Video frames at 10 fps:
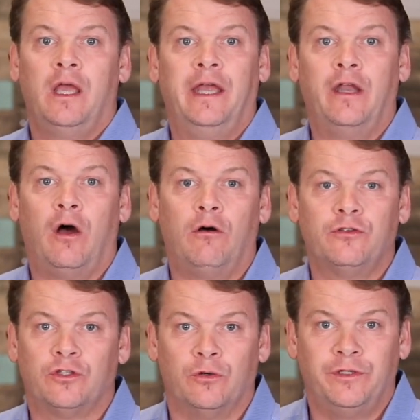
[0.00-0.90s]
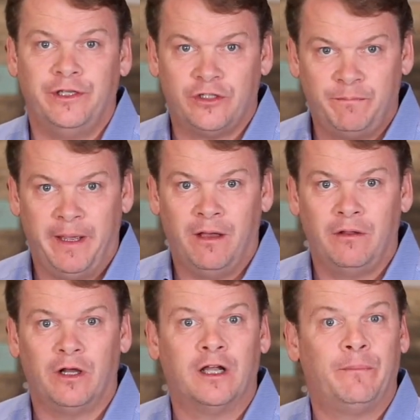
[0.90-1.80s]
and also
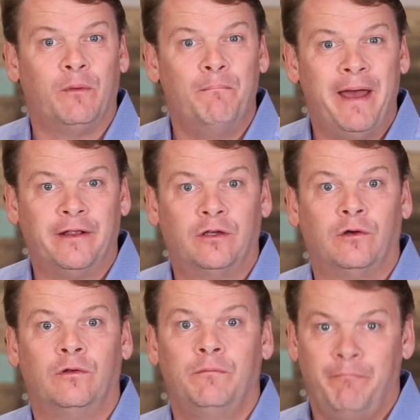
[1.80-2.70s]
dispel a couple medical